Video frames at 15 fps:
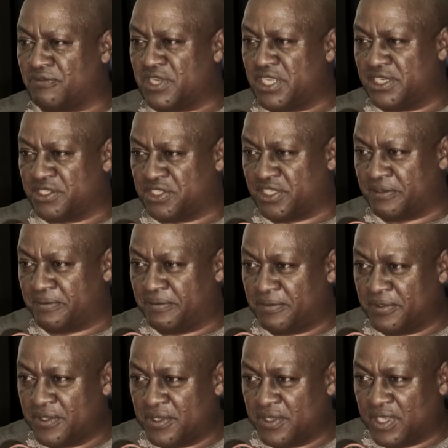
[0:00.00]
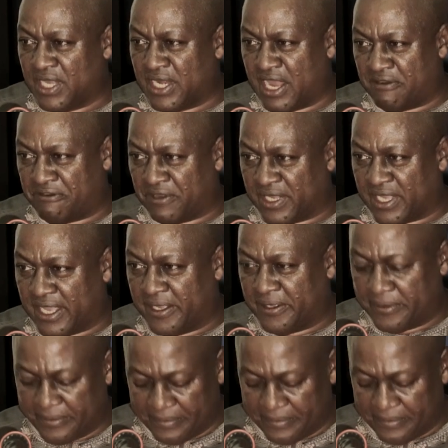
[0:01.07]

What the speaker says: of leadership in Africa.